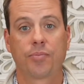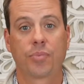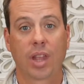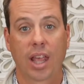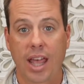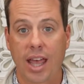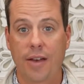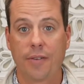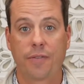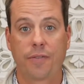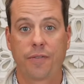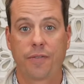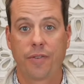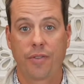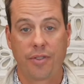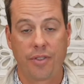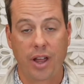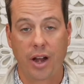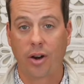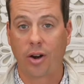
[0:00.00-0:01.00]
If
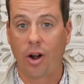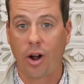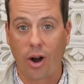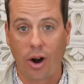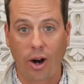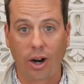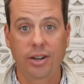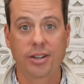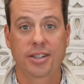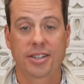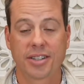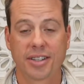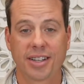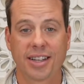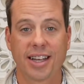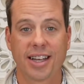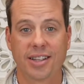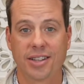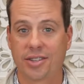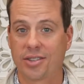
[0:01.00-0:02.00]
their heart
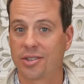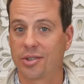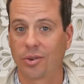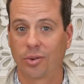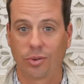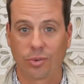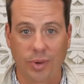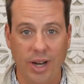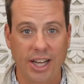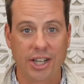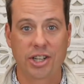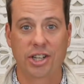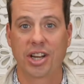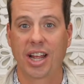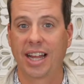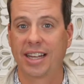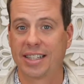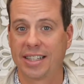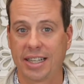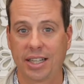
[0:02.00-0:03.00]
is rich
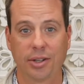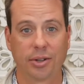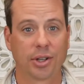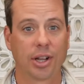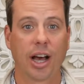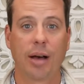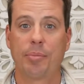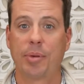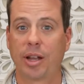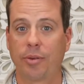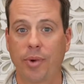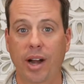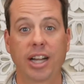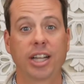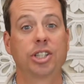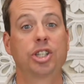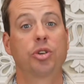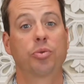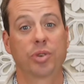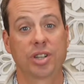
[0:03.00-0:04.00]
and tilled up and ready
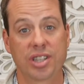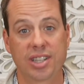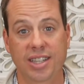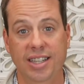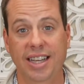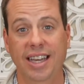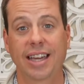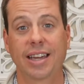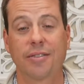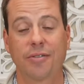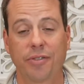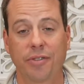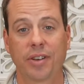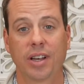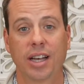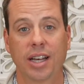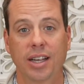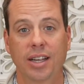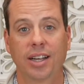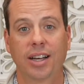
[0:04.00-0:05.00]
to receive
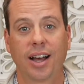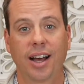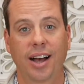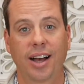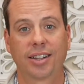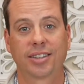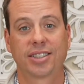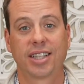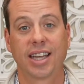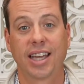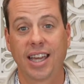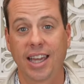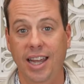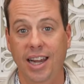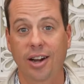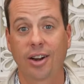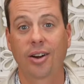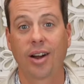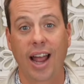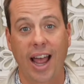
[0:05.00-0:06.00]
to
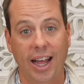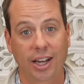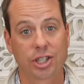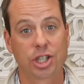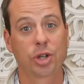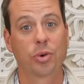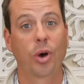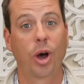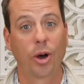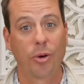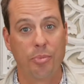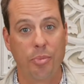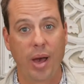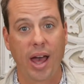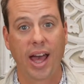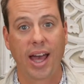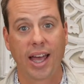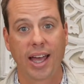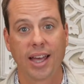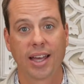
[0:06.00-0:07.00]
hear and to
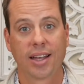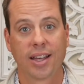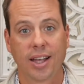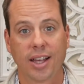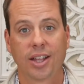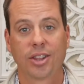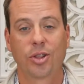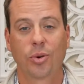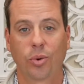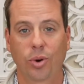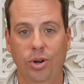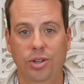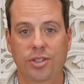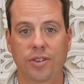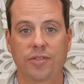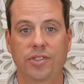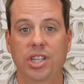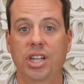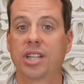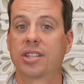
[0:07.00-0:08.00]
obey the words
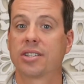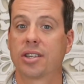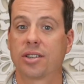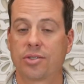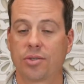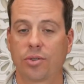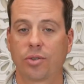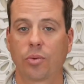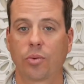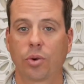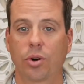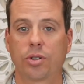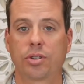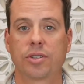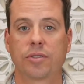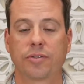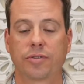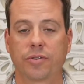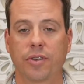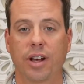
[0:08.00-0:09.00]
of Jesus or the words
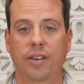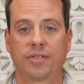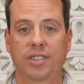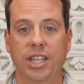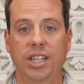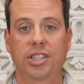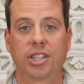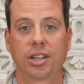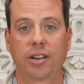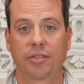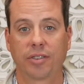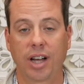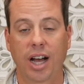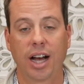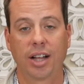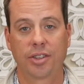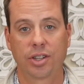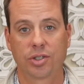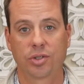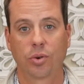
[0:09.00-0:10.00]
of teaching of
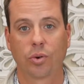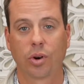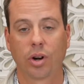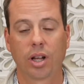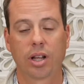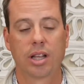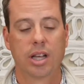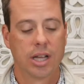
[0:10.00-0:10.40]
God, the Torah,